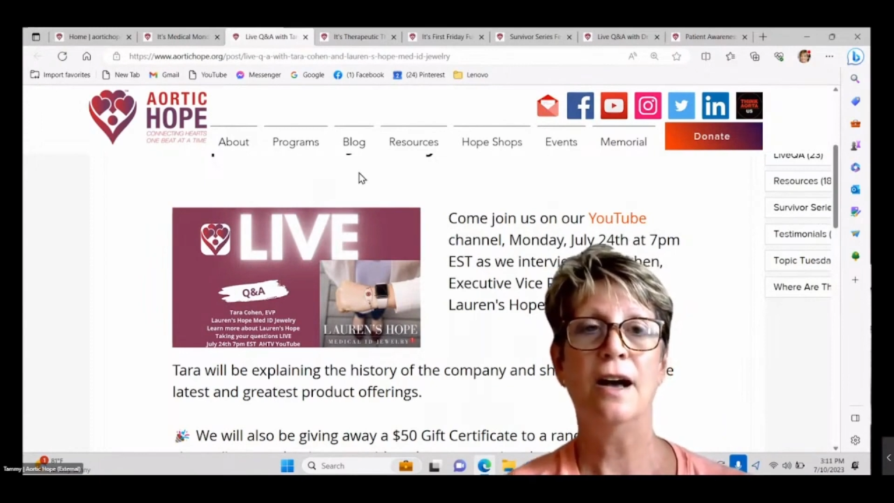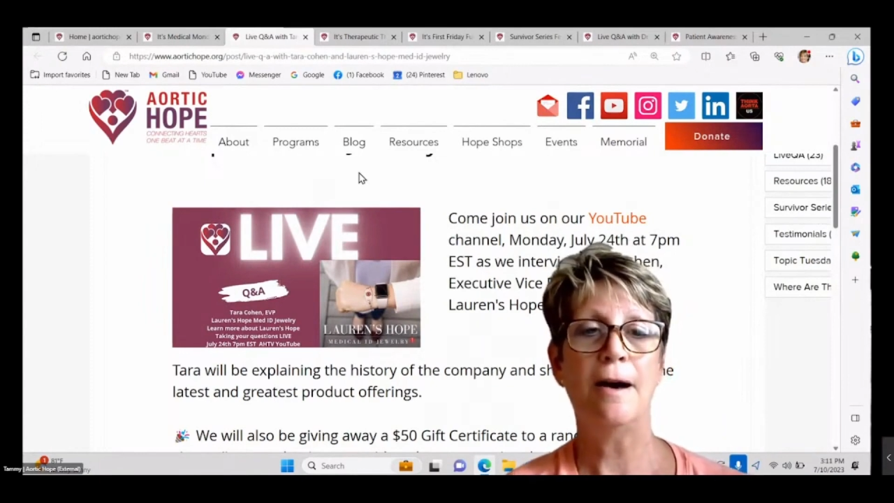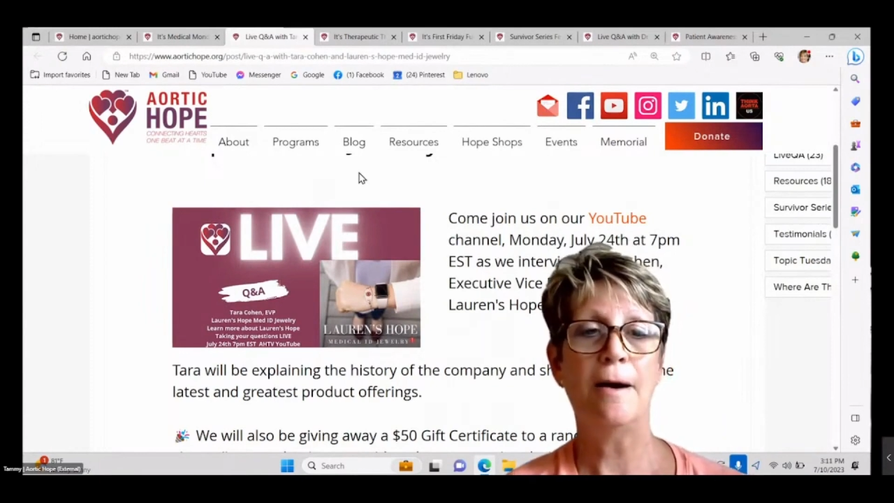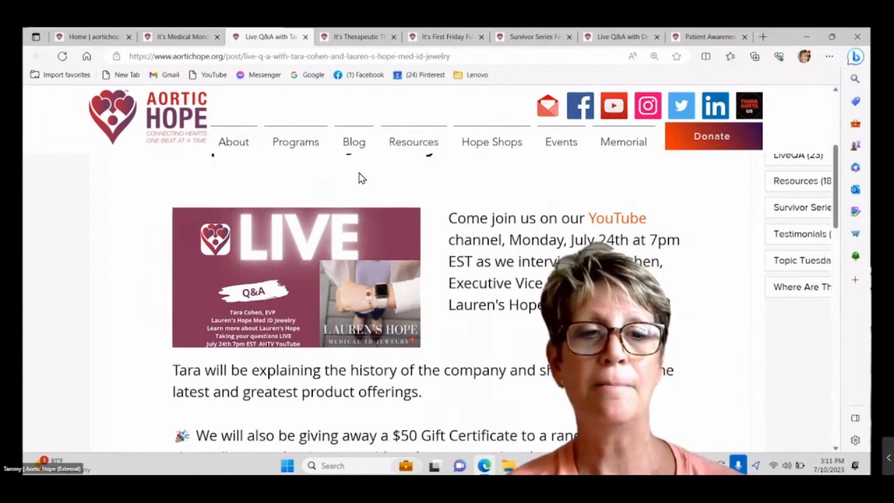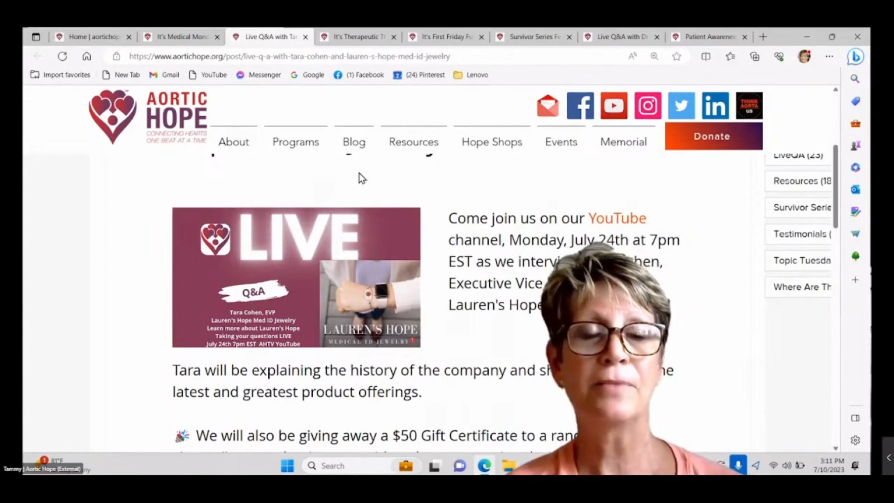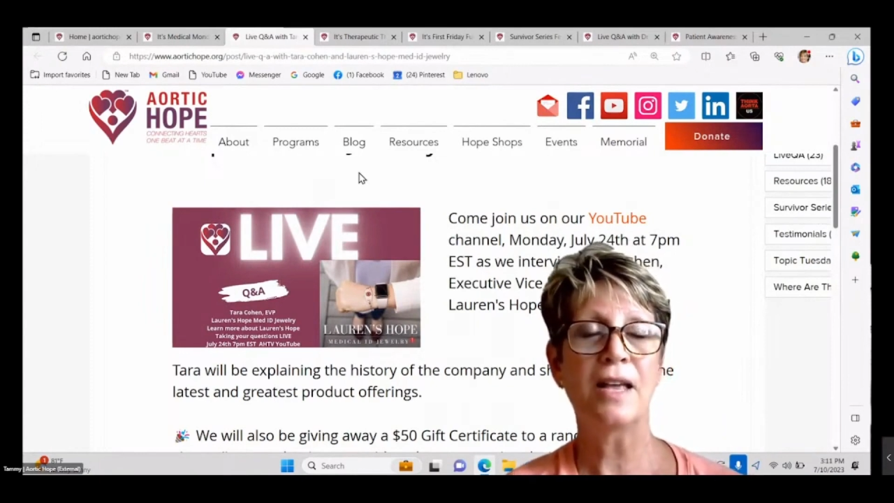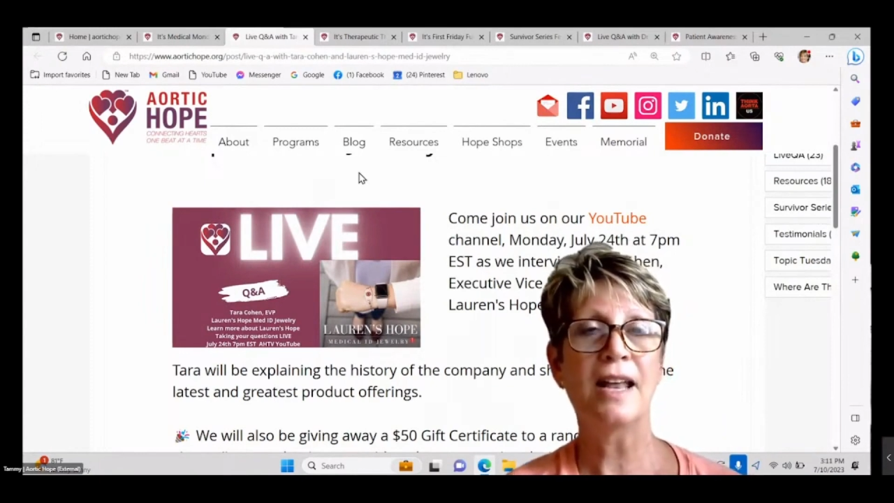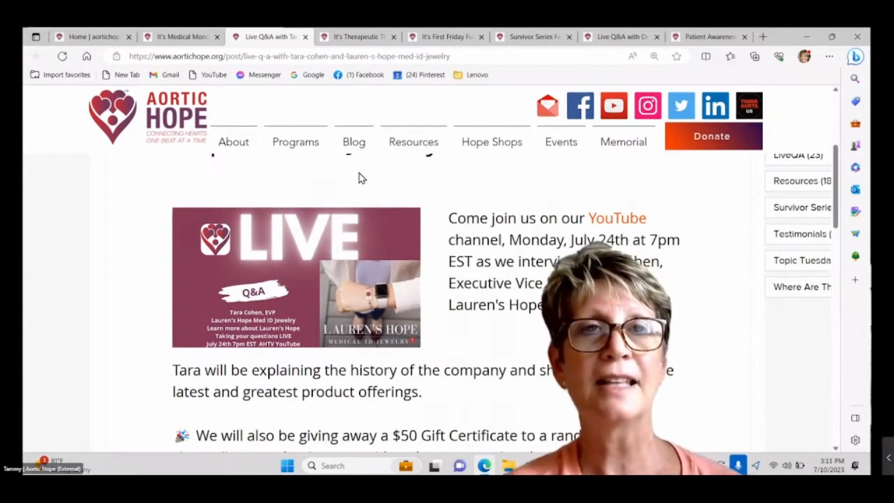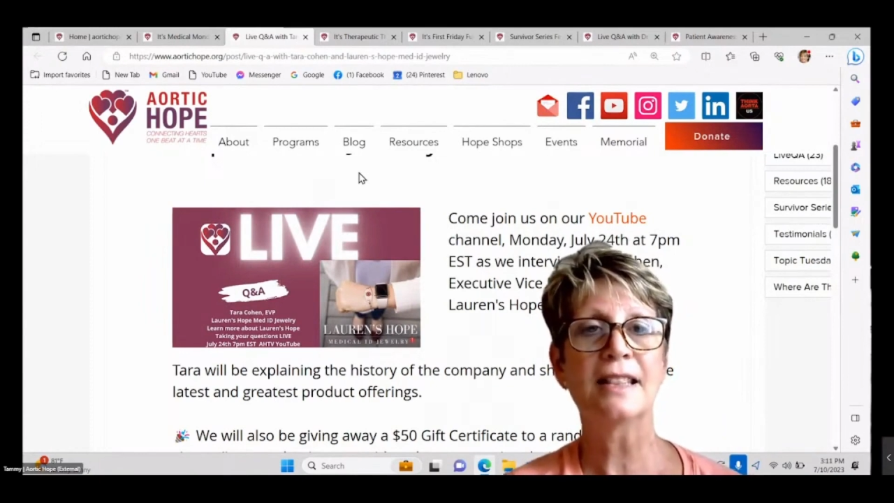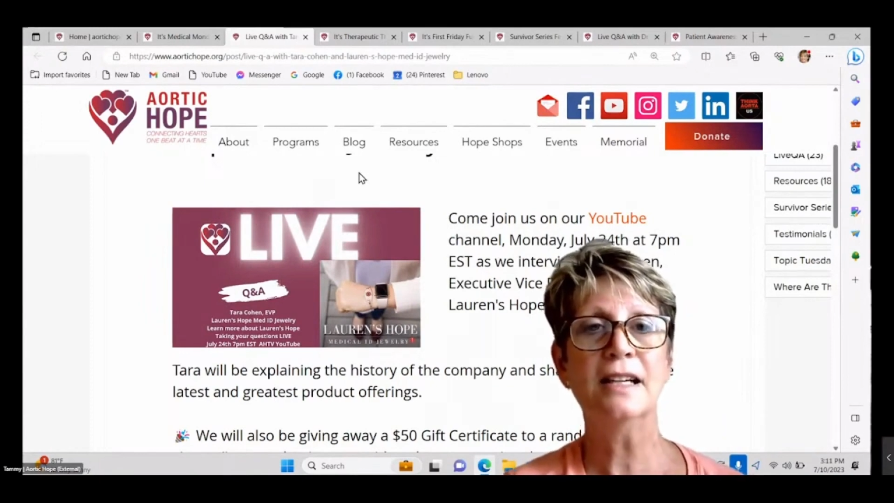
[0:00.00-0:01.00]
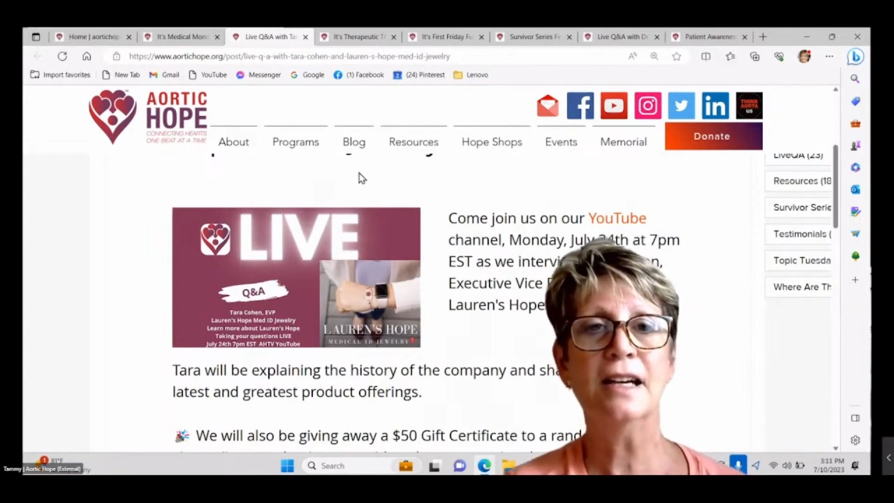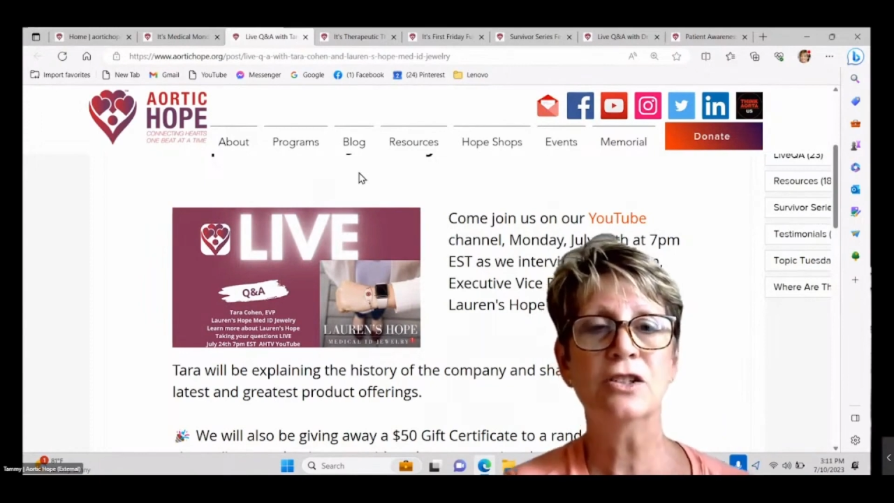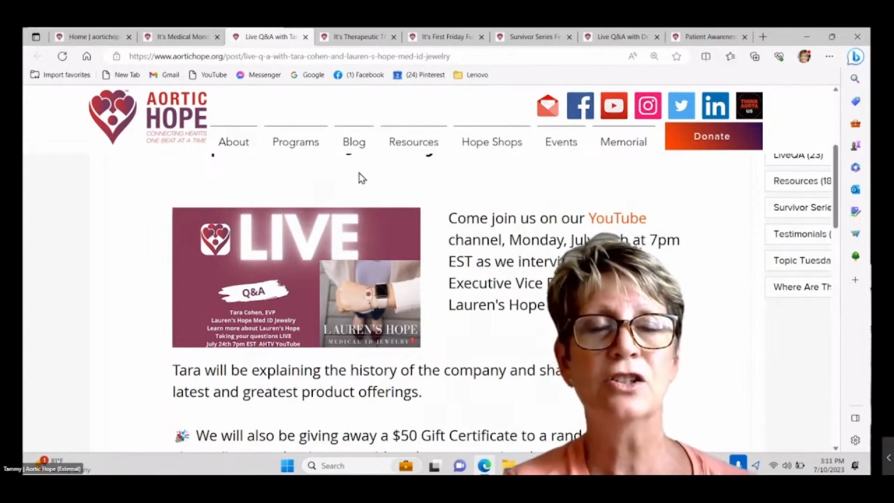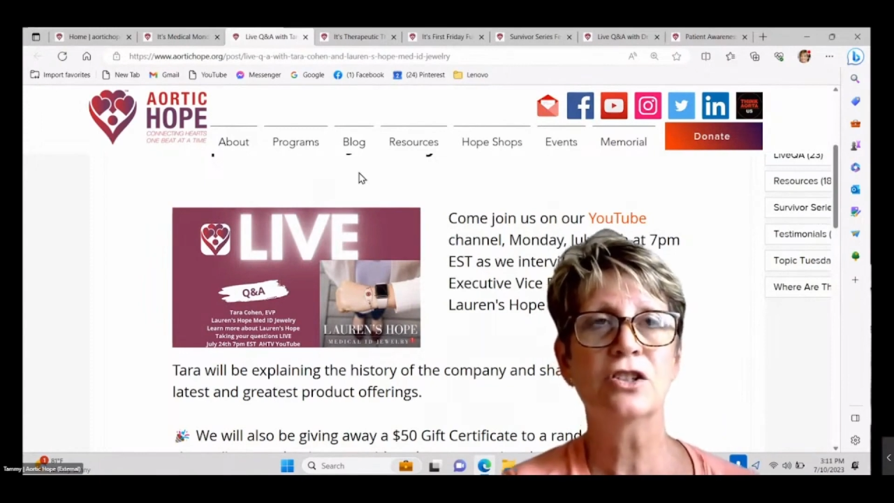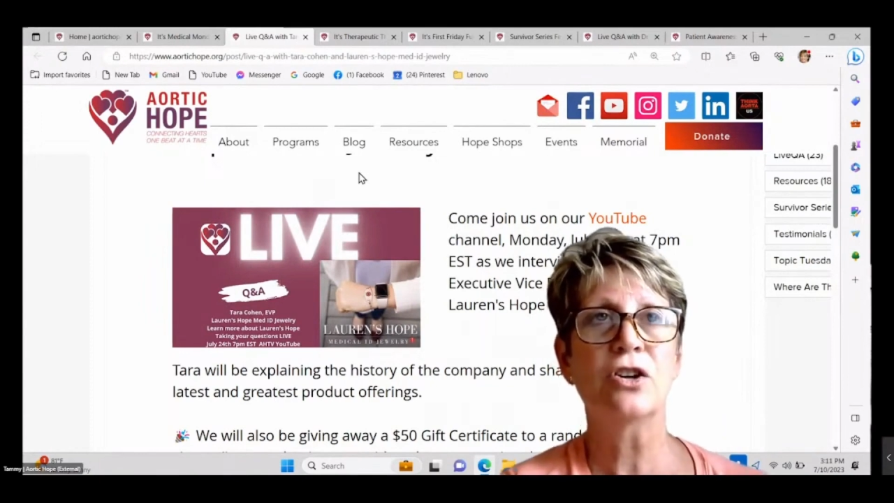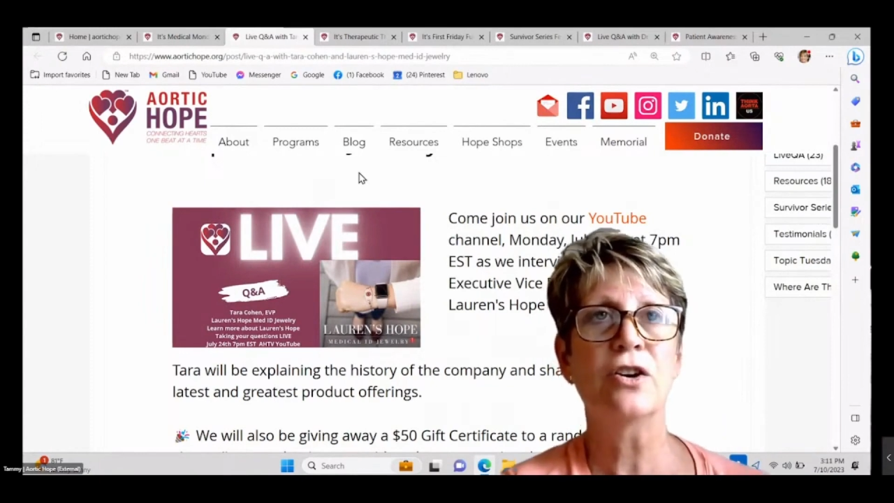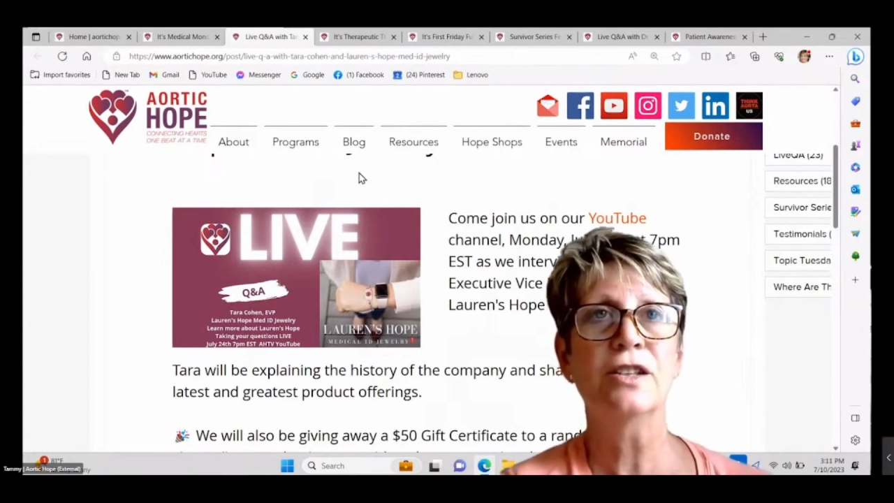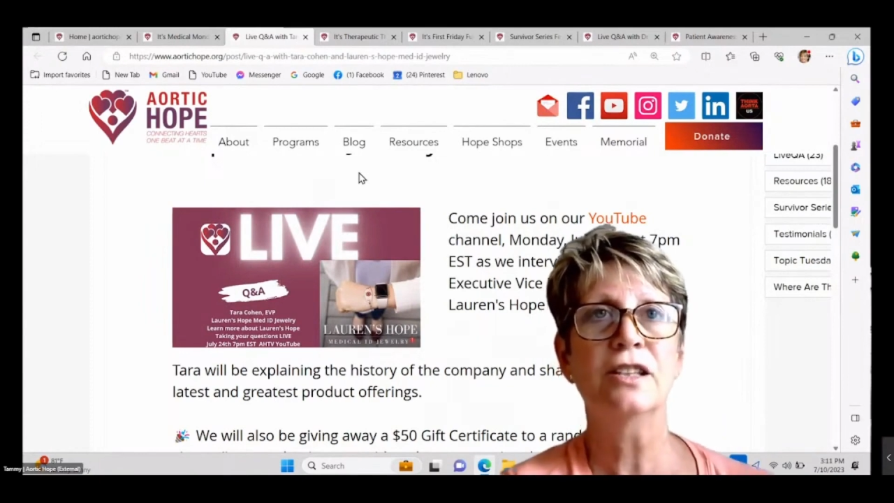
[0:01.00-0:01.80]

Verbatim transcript: Um, and I think I just saw